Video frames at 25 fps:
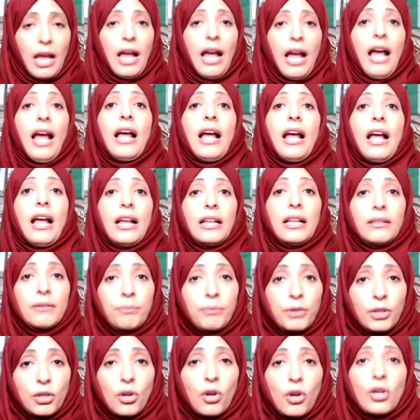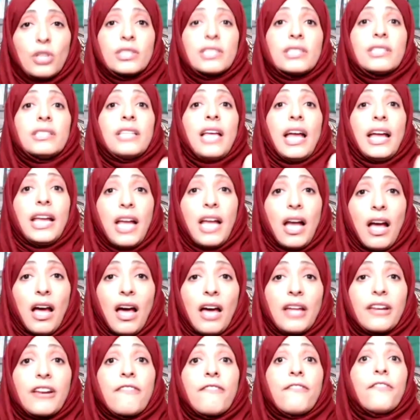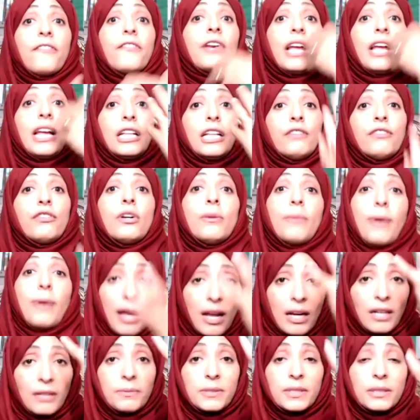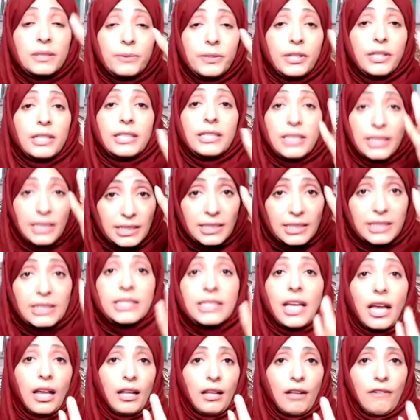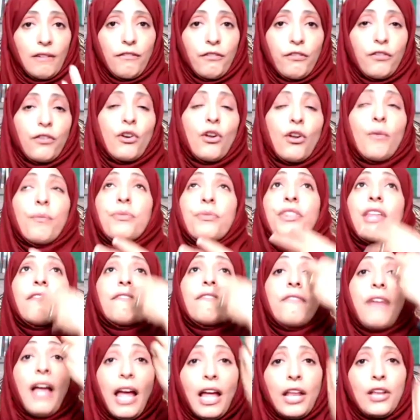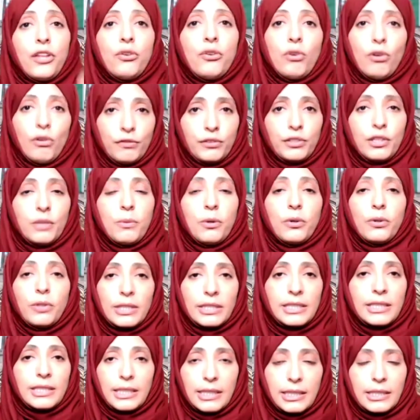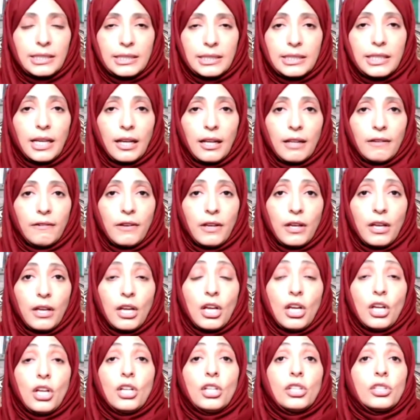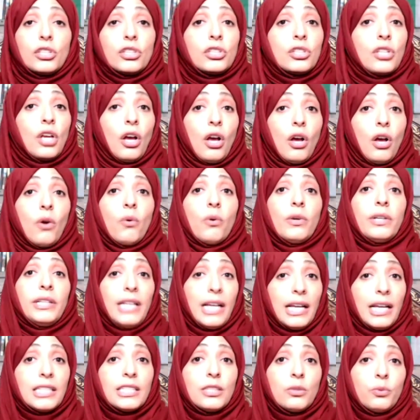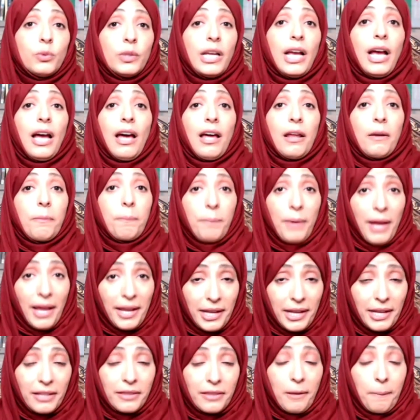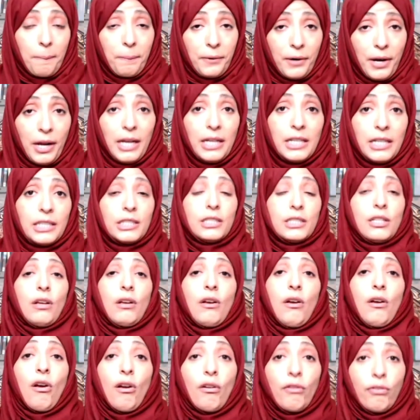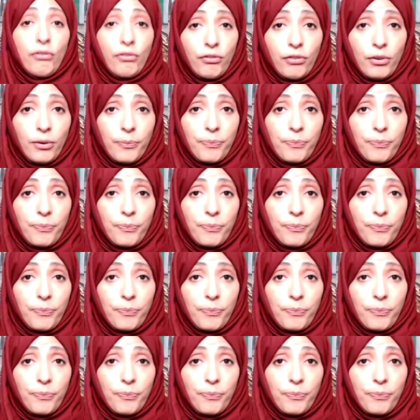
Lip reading: And because they are afraid from Arab Spring itself, from the value of democracy itself. So, yes, we are paying the price of